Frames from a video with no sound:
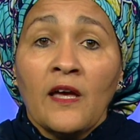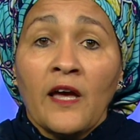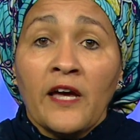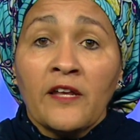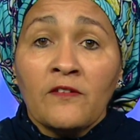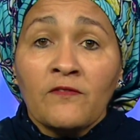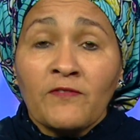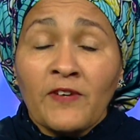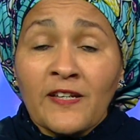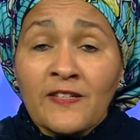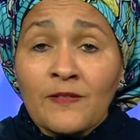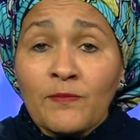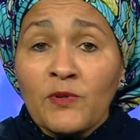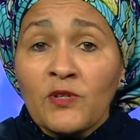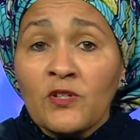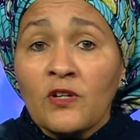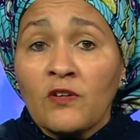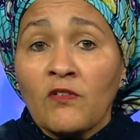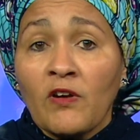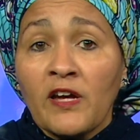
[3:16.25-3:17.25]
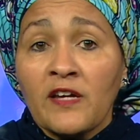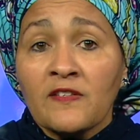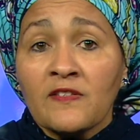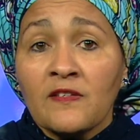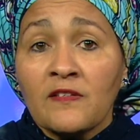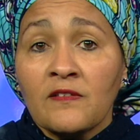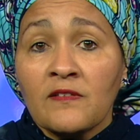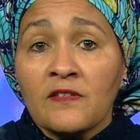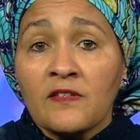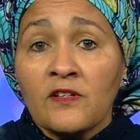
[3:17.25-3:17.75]
and investment
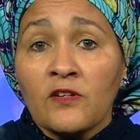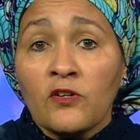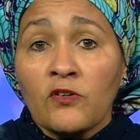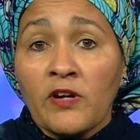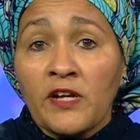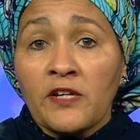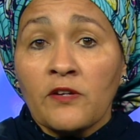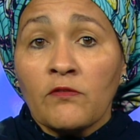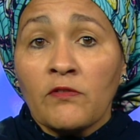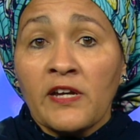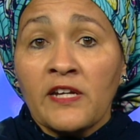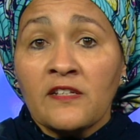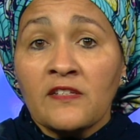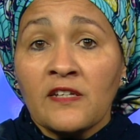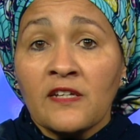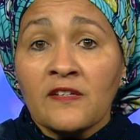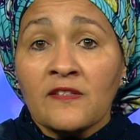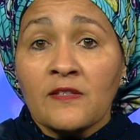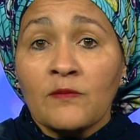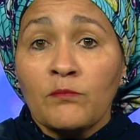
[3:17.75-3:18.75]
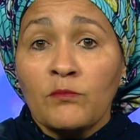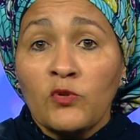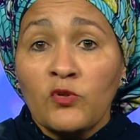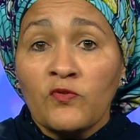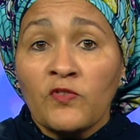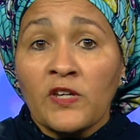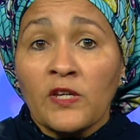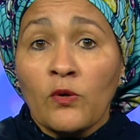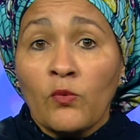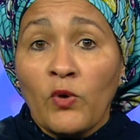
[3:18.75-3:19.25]
horizons in credit ratings and
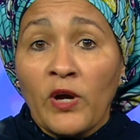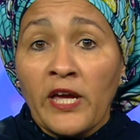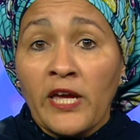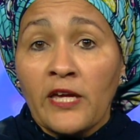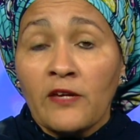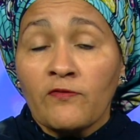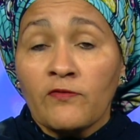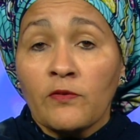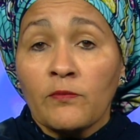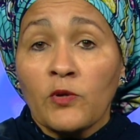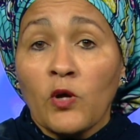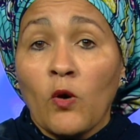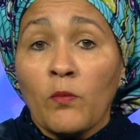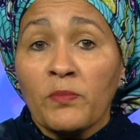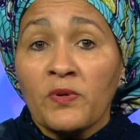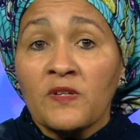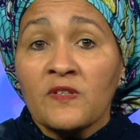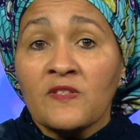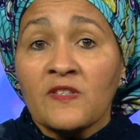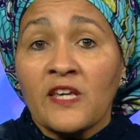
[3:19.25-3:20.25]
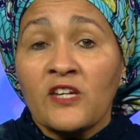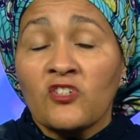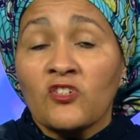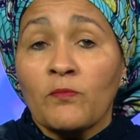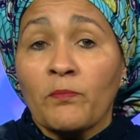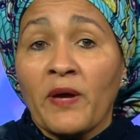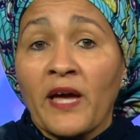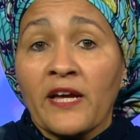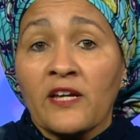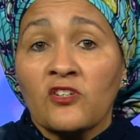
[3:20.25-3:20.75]
moving away from
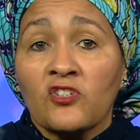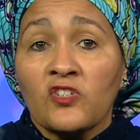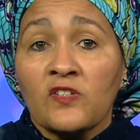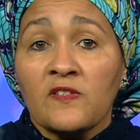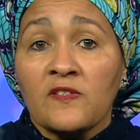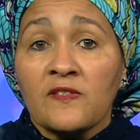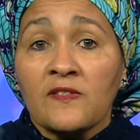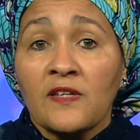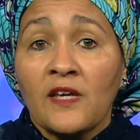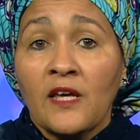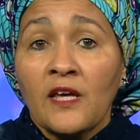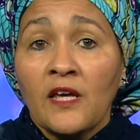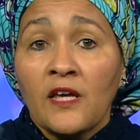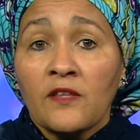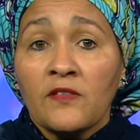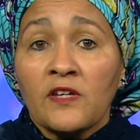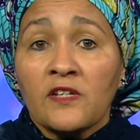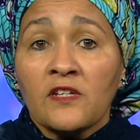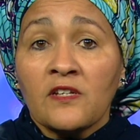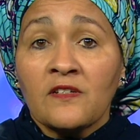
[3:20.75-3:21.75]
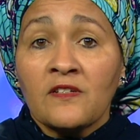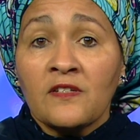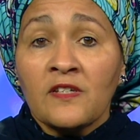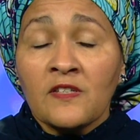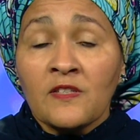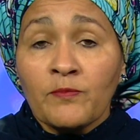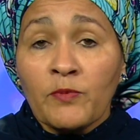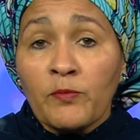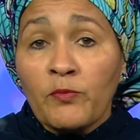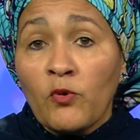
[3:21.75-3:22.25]
compensation packages that are
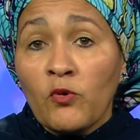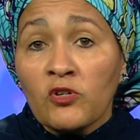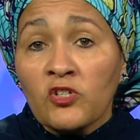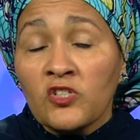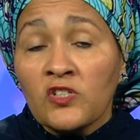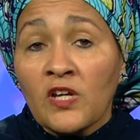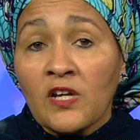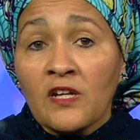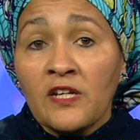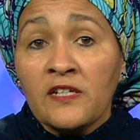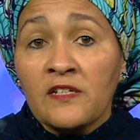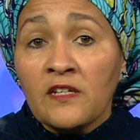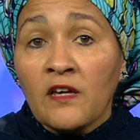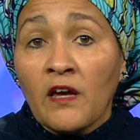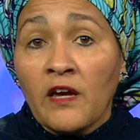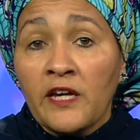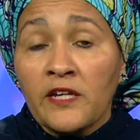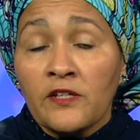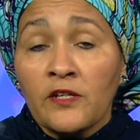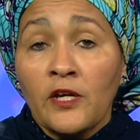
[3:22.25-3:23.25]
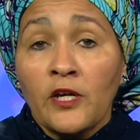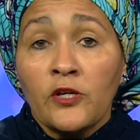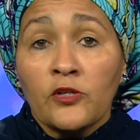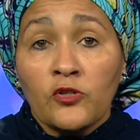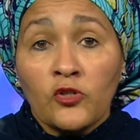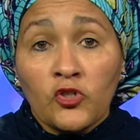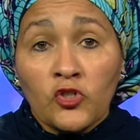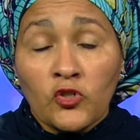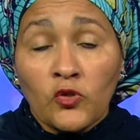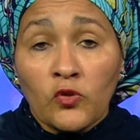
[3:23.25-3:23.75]
disproportionately tied
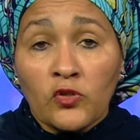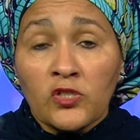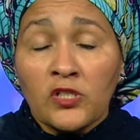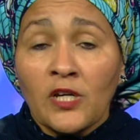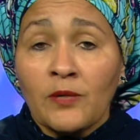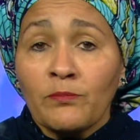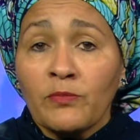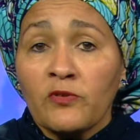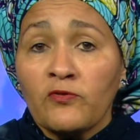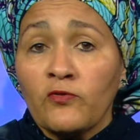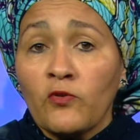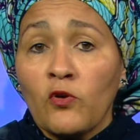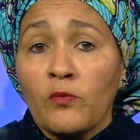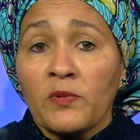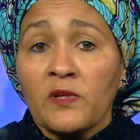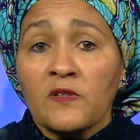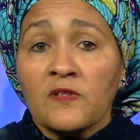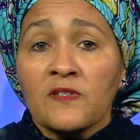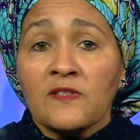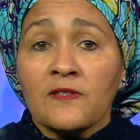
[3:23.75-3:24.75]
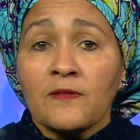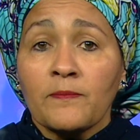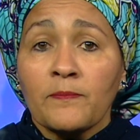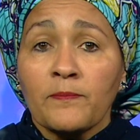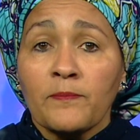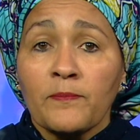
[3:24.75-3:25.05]
to short-term performance.